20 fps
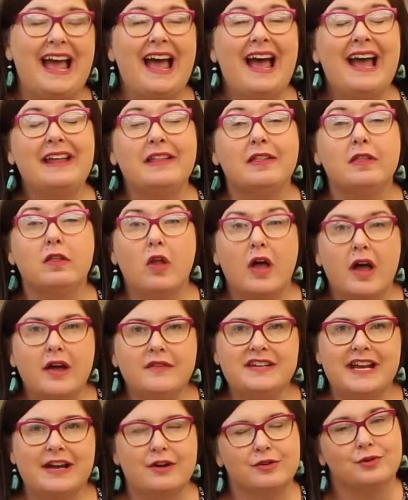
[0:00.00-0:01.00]
I
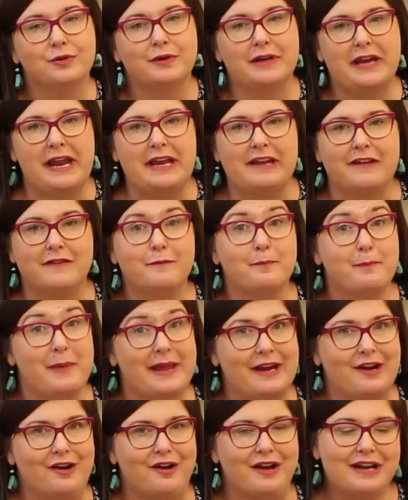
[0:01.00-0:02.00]
loved how creative
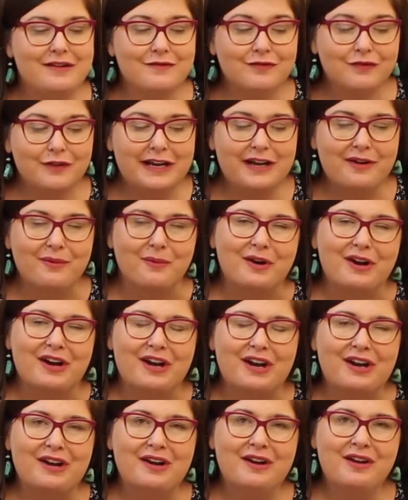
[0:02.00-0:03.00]
Bear and Frida
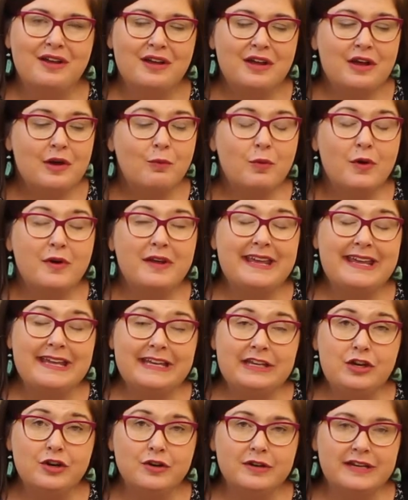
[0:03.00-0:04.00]
were. Well, in
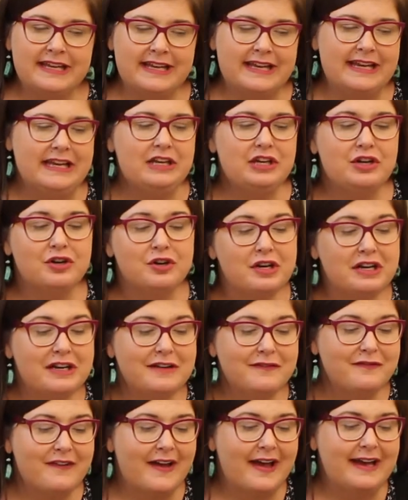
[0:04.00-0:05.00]
your kit, you're going
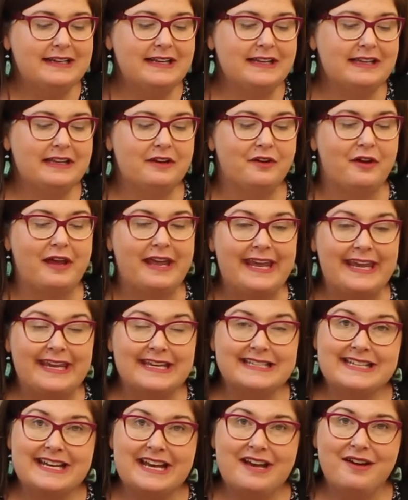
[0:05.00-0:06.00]
to find a little
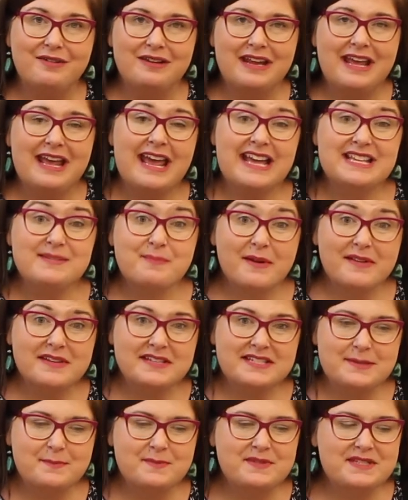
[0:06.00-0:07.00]
handout as well
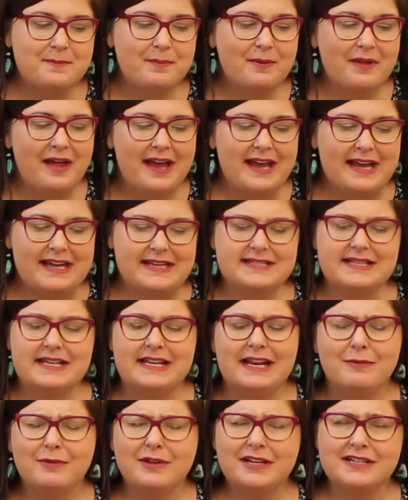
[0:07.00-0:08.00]
as some supplies.
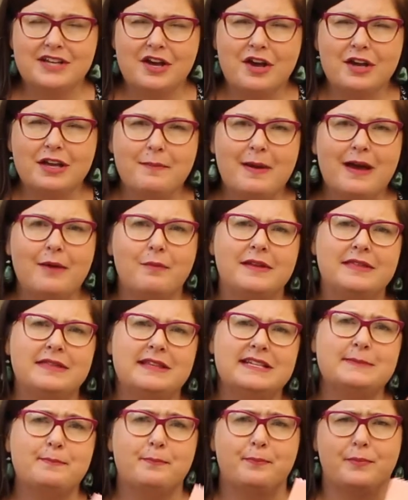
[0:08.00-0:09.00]
And I want to talk about what
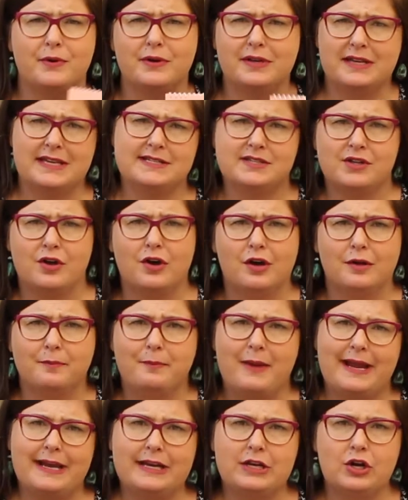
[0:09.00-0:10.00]
this book is called
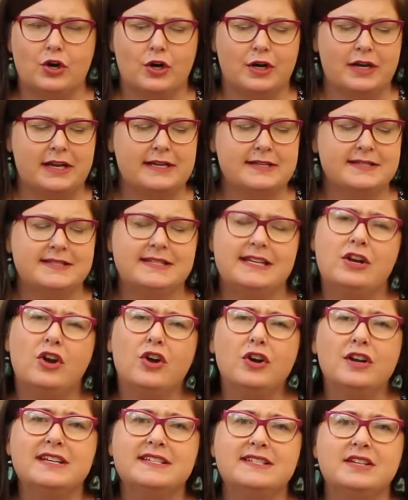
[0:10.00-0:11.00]
by an artist. An
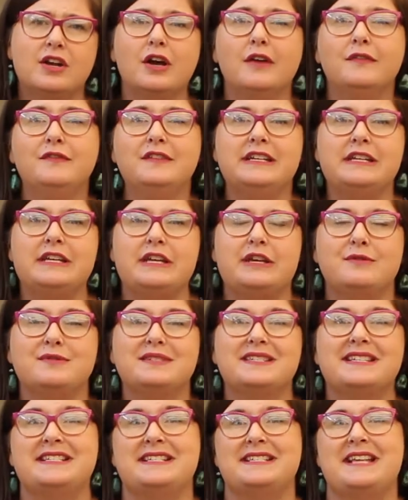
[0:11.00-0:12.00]
artist often
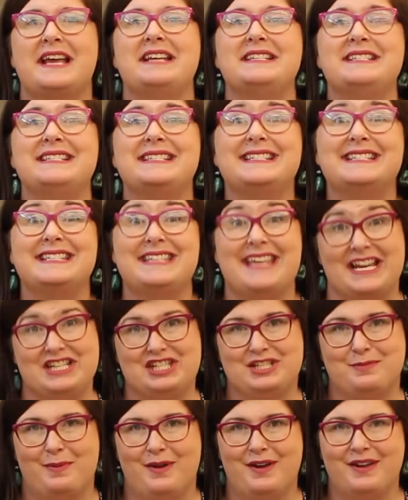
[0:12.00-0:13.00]
uses a
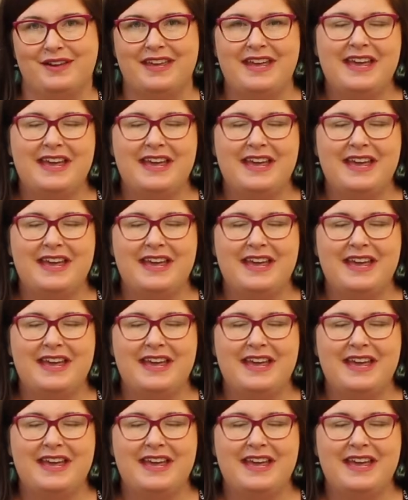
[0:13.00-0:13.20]
sketchbook.